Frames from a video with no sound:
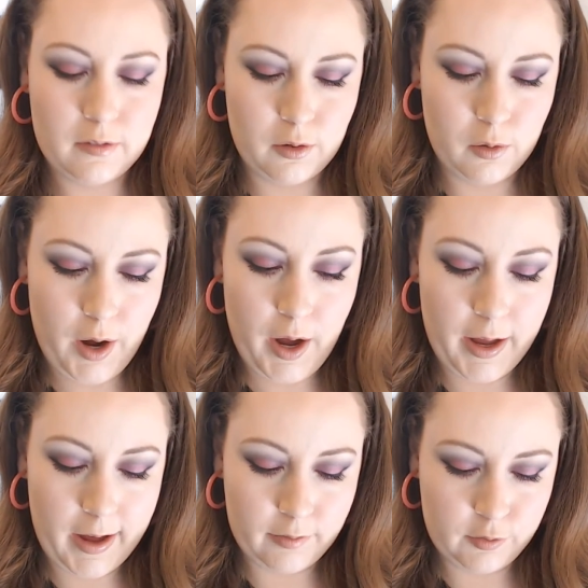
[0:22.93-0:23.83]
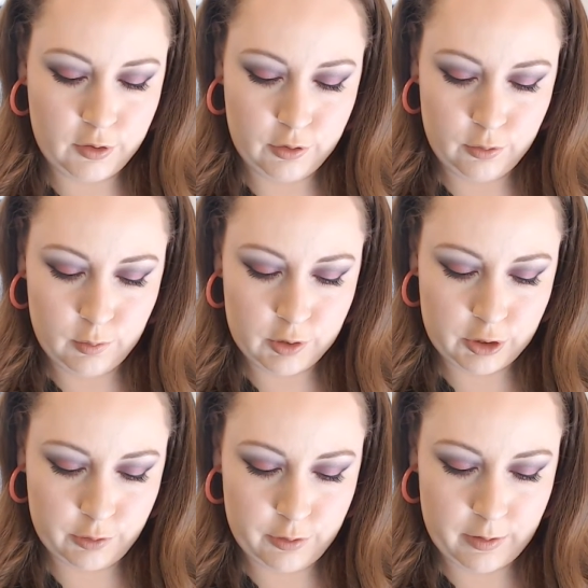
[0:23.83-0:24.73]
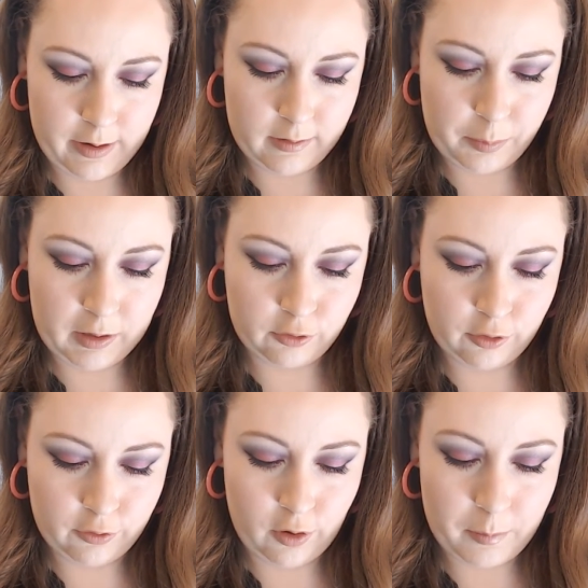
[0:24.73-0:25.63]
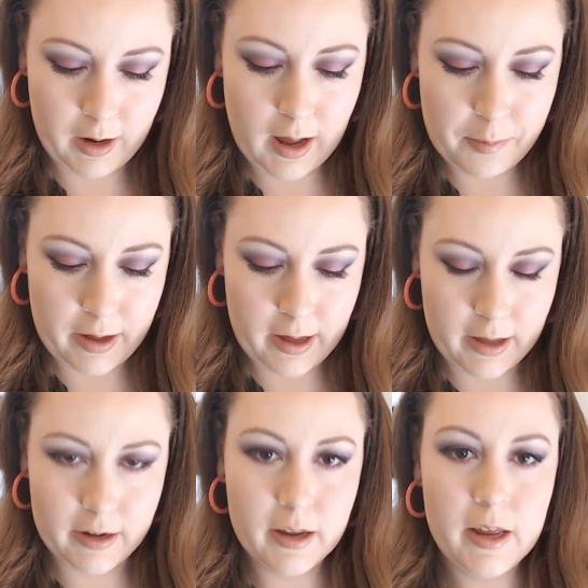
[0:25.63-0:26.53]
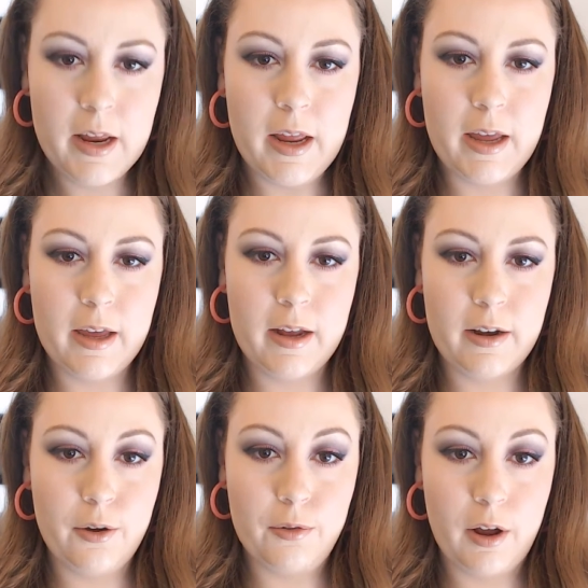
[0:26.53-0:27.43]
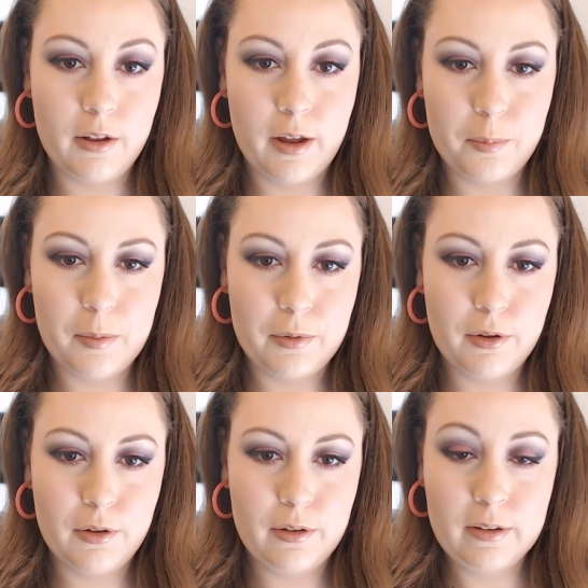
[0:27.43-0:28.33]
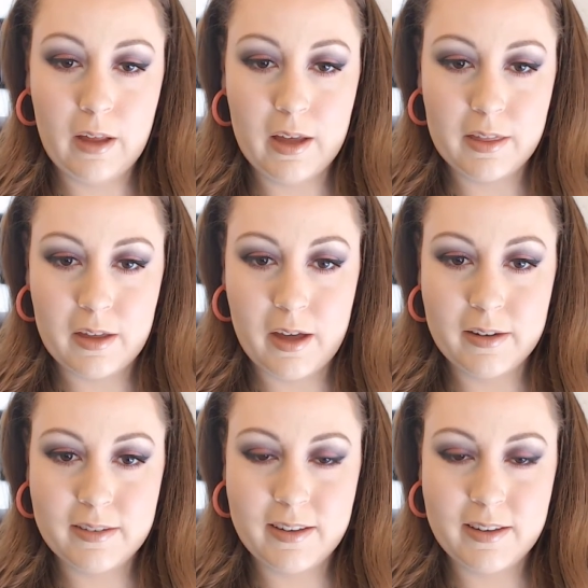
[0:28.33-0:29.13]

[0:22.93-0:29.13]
So I have to show you guys pictures on my iPad, and I know not a lot of people like that.